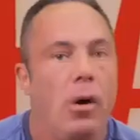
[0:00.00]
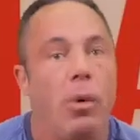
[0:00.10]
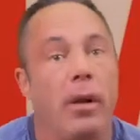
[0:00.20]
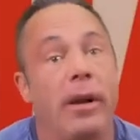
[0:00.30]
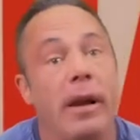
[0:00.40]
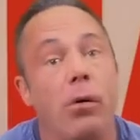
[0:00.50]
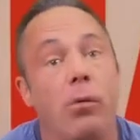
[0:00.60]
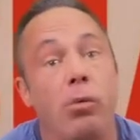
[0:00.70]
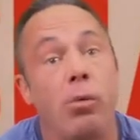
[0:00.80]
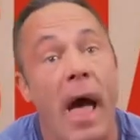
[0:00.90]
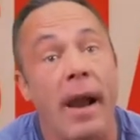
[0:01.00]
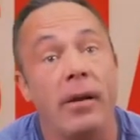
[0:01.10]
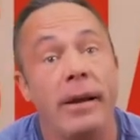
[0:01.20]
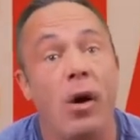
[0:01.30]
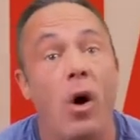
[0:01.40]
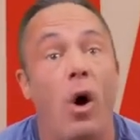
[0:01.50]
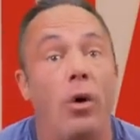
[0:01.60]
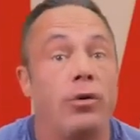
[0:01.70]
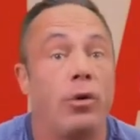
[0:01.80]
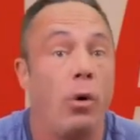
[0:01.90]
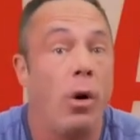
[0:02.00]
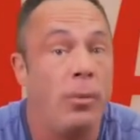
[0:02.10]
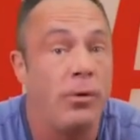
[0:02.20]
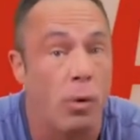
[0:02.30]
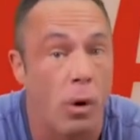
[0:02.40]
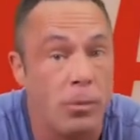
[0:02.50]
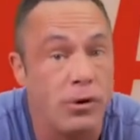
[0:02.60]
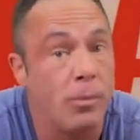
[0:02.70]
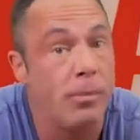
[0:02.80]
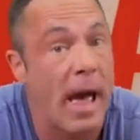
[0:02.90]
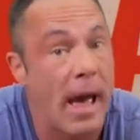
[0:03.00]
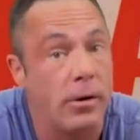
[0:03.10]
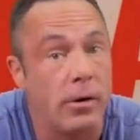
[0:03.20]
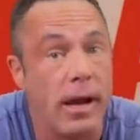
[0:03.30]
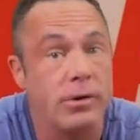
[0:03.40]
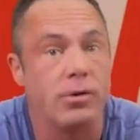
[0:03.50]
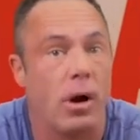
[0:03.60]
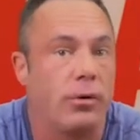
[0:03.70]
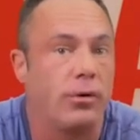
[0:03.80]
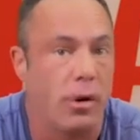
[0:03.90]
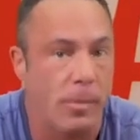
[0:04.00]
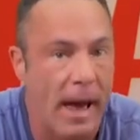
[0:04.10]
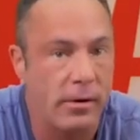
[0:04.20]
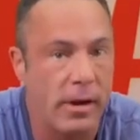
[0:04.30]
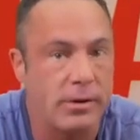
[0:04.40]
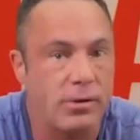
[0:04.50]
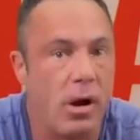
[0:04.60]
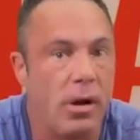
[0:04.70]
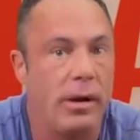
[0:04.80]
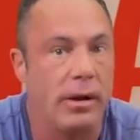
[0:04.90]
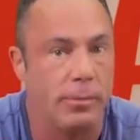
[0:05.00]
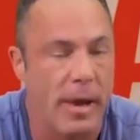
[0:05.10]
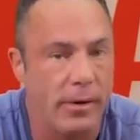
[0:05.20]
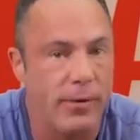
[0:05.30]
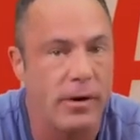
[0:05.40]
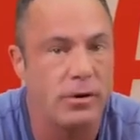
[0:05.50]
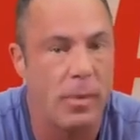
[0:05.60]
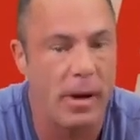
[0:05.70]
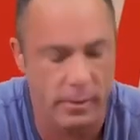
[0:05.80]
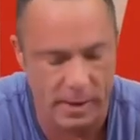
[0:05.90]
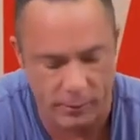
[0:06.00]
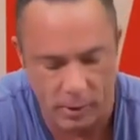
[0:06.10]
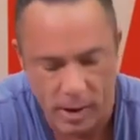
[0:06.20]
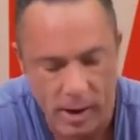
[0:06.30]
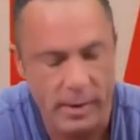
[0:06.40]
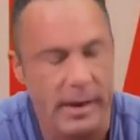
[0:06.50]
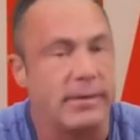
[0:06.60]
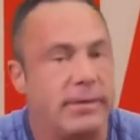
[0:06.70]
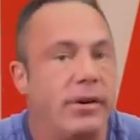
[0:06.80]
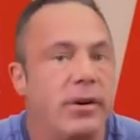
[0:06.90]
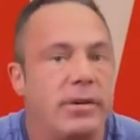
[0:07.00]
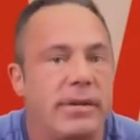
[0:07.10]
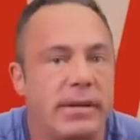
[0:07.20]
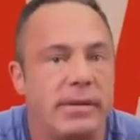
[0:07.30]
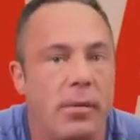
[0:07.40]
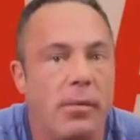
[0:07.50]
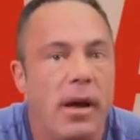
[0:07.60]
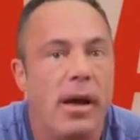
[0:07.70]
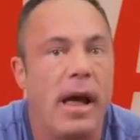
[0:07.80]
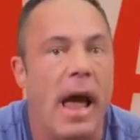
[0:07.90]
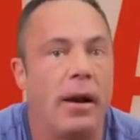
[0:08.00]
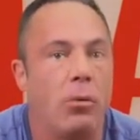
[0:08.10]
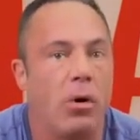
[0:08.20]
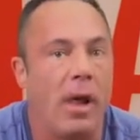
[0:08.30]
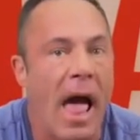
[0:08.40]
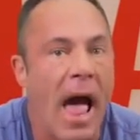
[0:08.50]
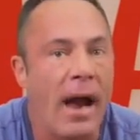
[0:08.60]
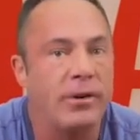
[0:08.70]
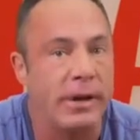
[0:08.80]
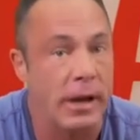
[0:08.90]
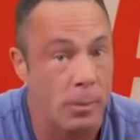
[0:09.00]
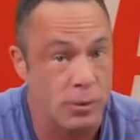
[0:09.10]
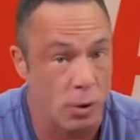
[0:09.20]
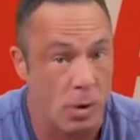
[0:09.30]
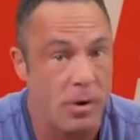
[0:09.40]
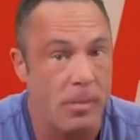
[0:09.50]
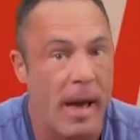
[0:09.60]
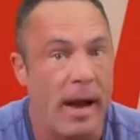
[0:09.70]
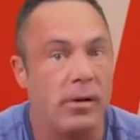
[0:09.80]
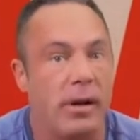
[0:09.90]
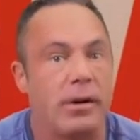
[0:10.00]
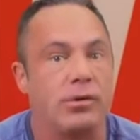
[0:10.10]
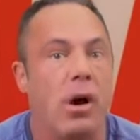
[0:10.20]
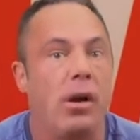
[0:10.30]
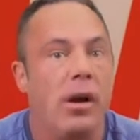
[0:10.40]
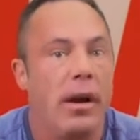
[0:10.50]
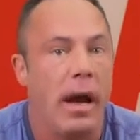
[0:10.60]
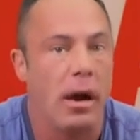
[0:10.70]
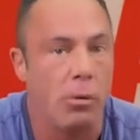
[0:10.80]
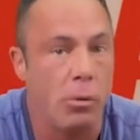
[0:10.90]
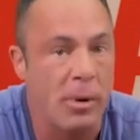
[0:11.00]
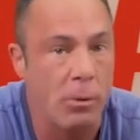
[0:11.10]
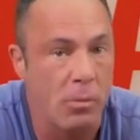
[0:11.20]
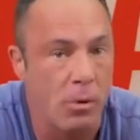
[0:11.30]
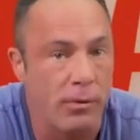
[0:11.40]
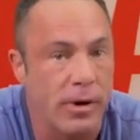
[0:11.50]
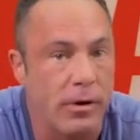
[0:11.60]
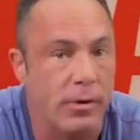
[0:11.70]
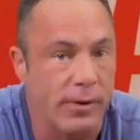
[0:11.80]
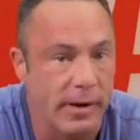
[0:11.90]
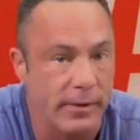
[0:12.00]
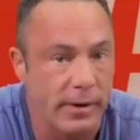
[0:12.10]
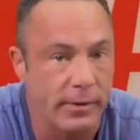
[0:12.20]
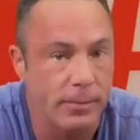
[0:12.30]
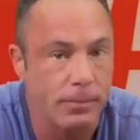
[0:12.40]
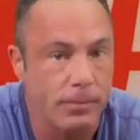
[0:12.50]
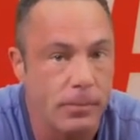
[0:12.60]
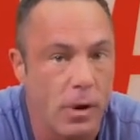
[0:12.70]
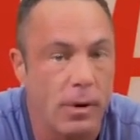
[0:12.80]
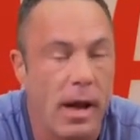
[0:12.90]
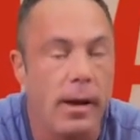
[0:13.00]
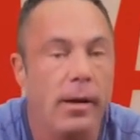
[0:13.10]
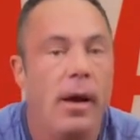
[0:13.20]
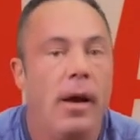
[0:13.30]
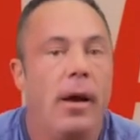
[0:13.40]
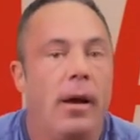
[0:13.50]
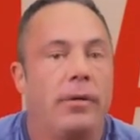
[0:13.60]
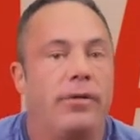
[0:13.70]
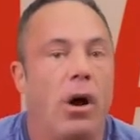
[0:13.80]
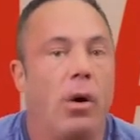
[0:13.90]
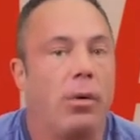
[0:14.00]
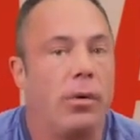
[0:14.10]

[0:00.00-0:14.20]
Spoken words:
Well, it radically also absorbs your bad cholesterol. So your bad cholesterol is manufactured by the liver, gets into your system, and it will actually absorb your bad cholesterol and it will be removed in your feces, okay? So